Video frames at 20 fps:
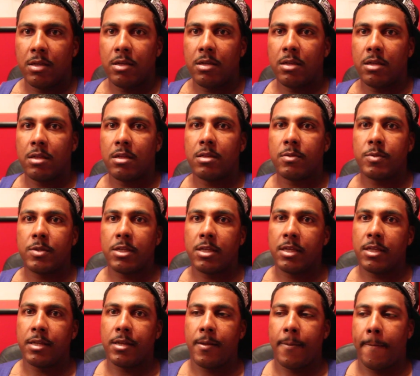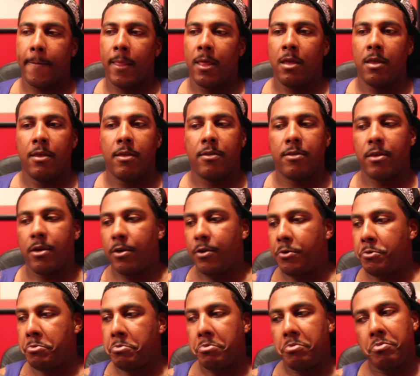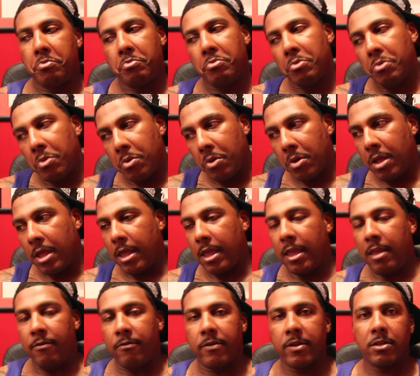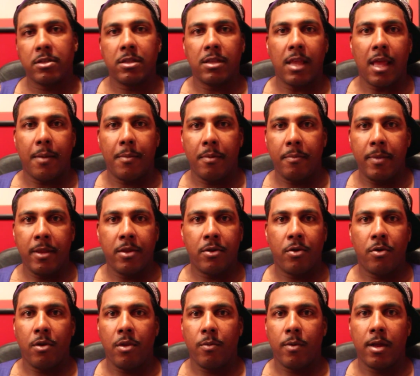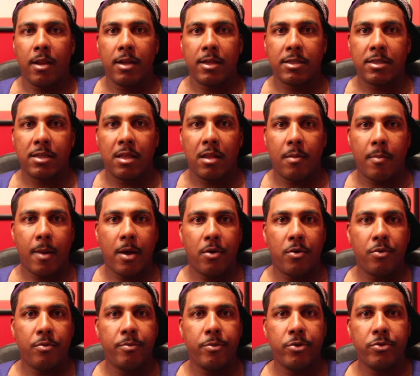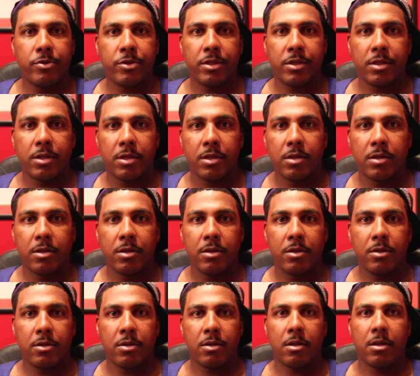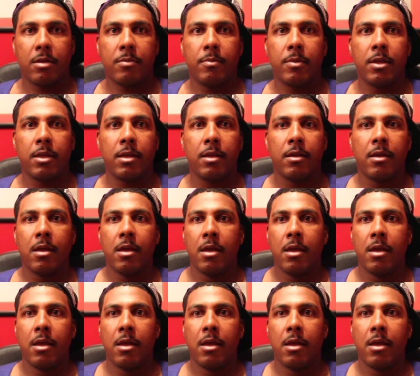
You know what I'm saying? So eventually I'm gonna be the only one listening to my own music. You know what I mean?